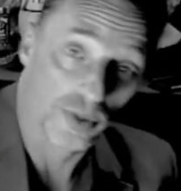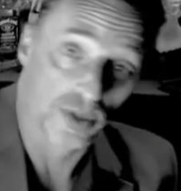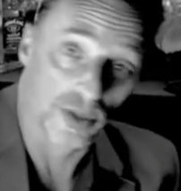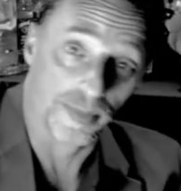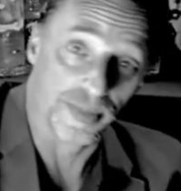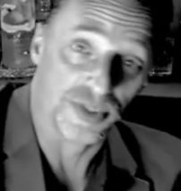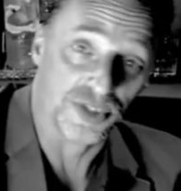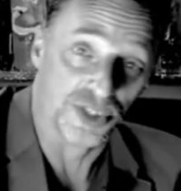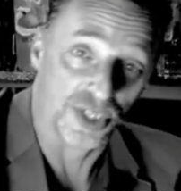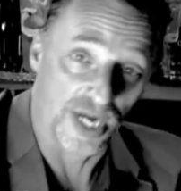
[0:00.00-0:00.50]
pull
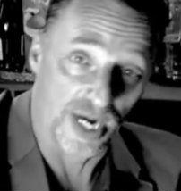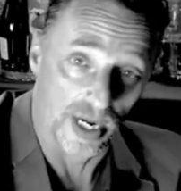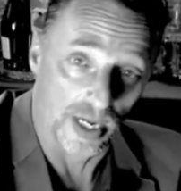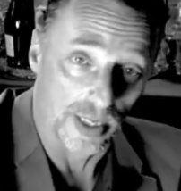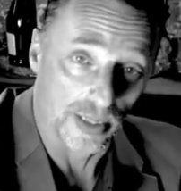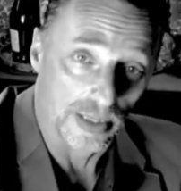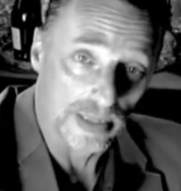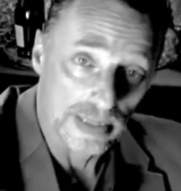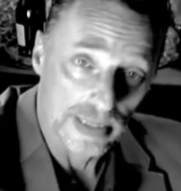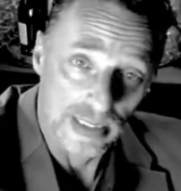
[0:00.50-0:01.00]
up a
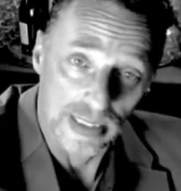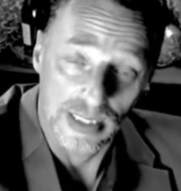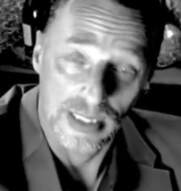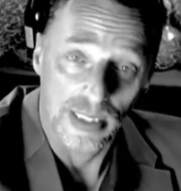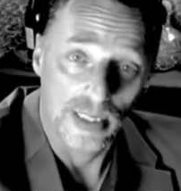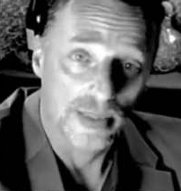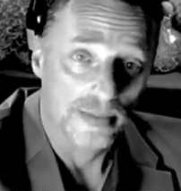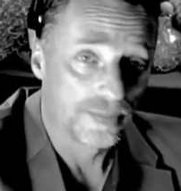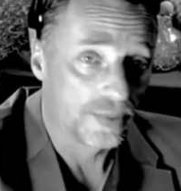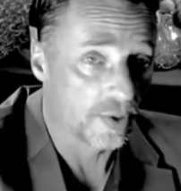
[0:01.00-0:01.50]
chair,
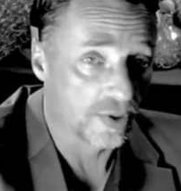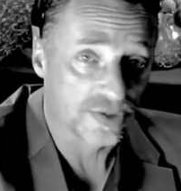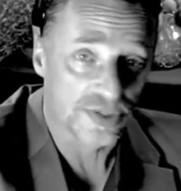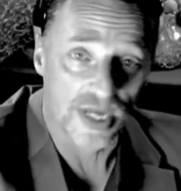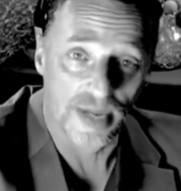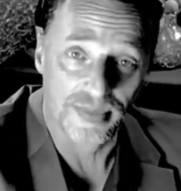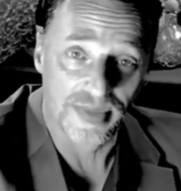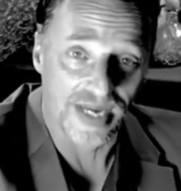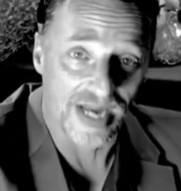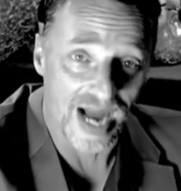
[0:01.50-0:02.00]
pour
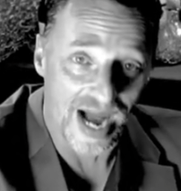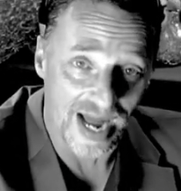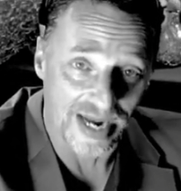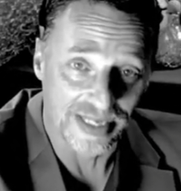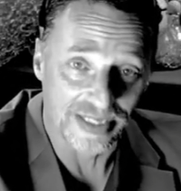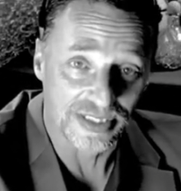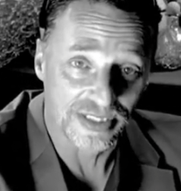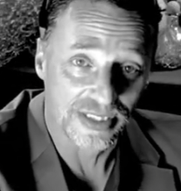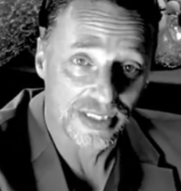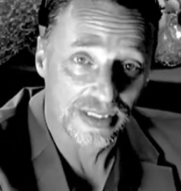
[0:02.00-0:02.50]
something
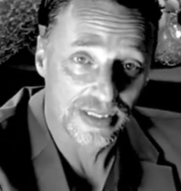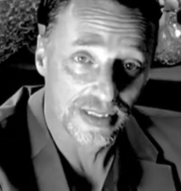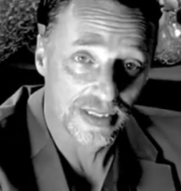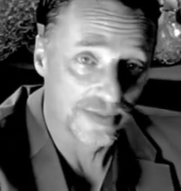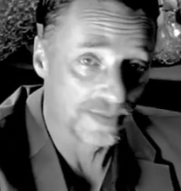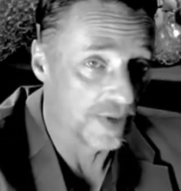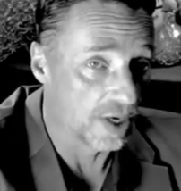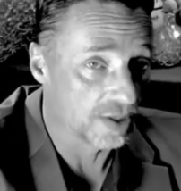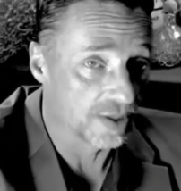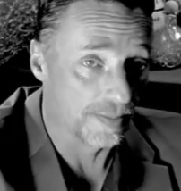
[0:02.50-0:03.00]
honest.
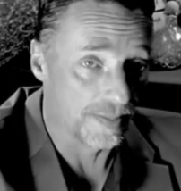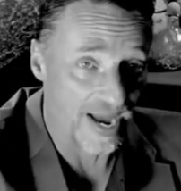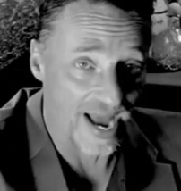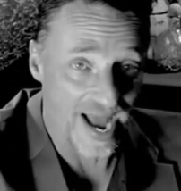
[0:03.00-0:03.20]
Welcome